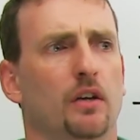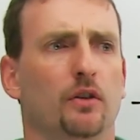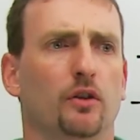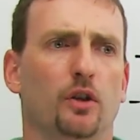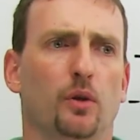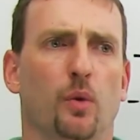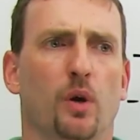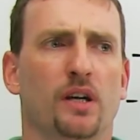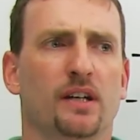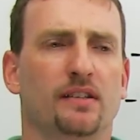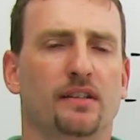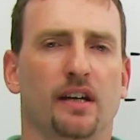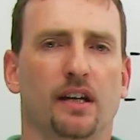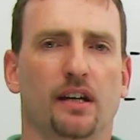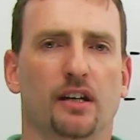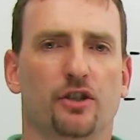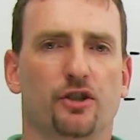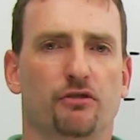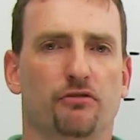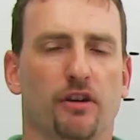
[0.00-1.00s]
do you want to take
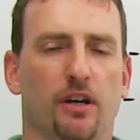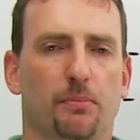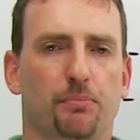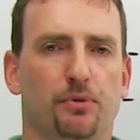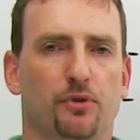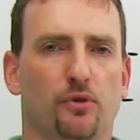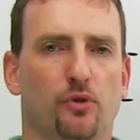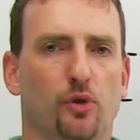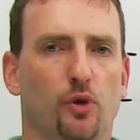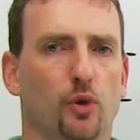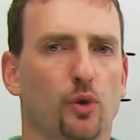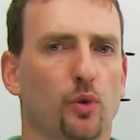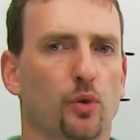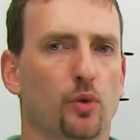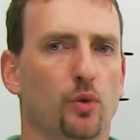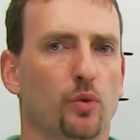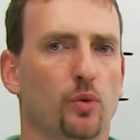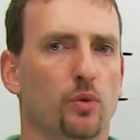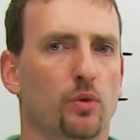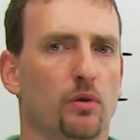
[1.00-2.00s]
a trip
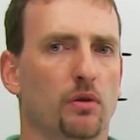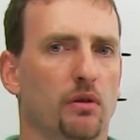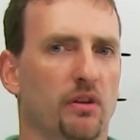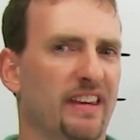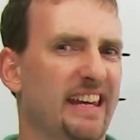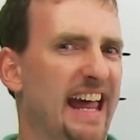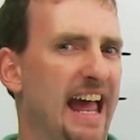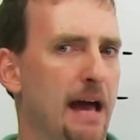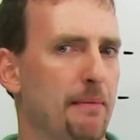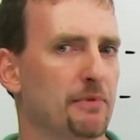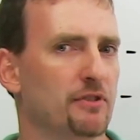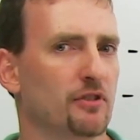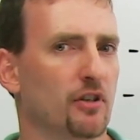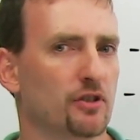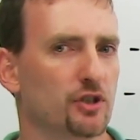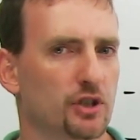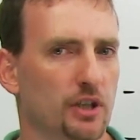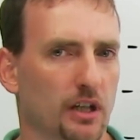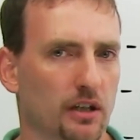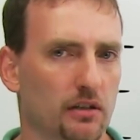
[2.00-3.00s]
to the
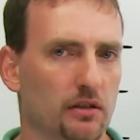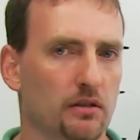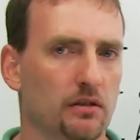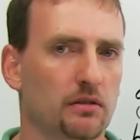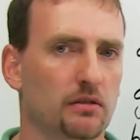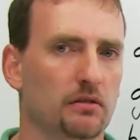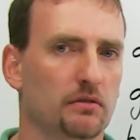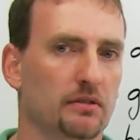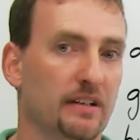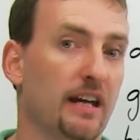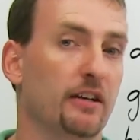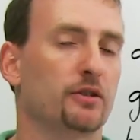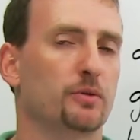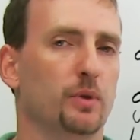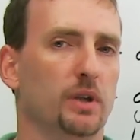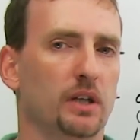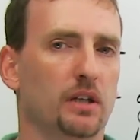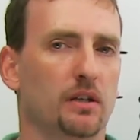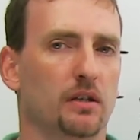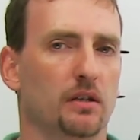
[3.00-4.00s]
Amazon jungle next
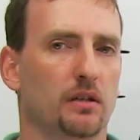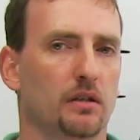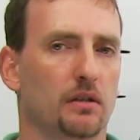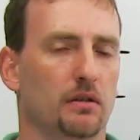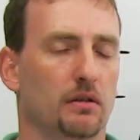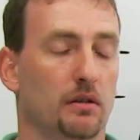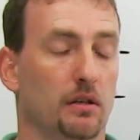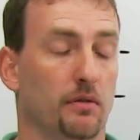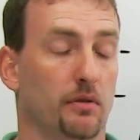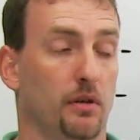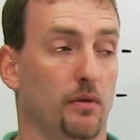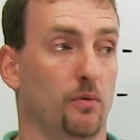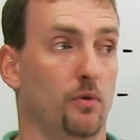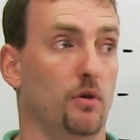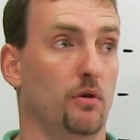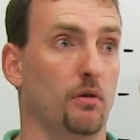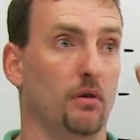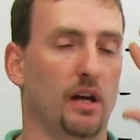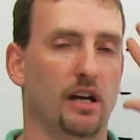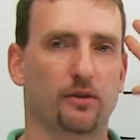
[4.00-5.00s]
week? I was like,
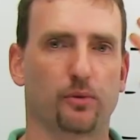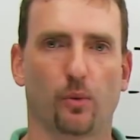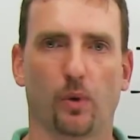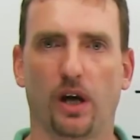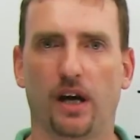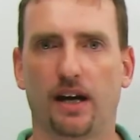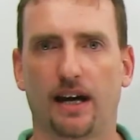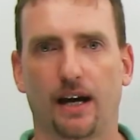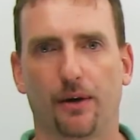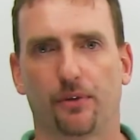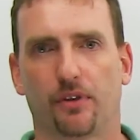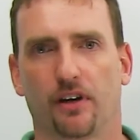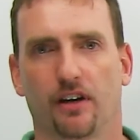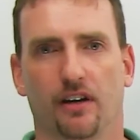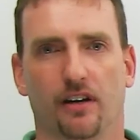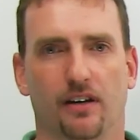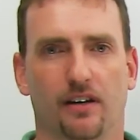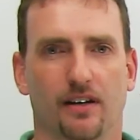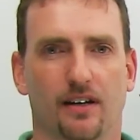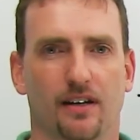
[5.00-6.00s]
whoa, that's way out
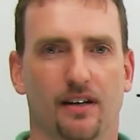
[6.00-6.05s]
there.